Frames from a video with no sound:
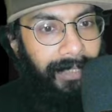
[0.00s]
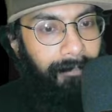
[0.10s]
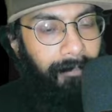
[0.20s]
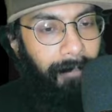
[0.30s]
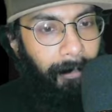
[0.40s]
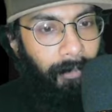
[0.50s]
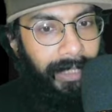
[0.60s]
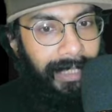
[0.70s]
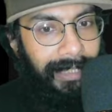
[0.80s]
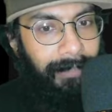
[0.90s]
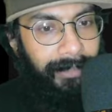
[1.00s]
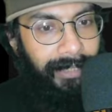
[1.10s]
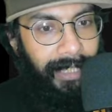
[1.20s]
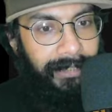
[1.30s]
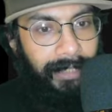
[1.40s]
the memory a little bit
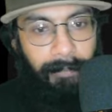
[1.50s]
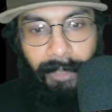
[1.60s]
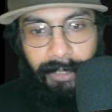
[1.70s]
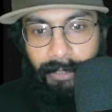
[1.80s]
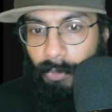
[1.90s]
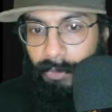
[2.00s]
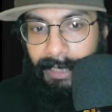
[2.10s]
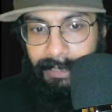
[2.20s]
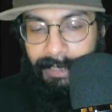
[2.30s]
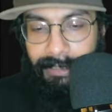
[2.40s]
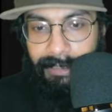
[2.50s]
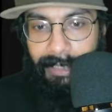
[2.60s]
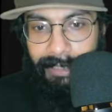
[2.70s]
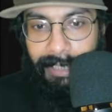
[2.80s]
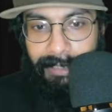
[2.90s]
less but don't neglect
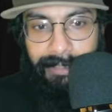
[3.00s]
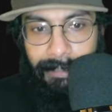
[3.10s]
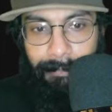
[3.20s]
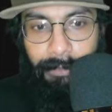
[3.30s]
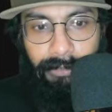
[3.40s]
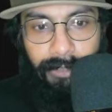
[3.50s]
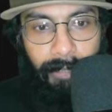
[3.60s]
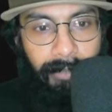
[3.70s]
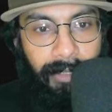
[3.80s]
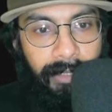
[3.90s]
the GPU stuff.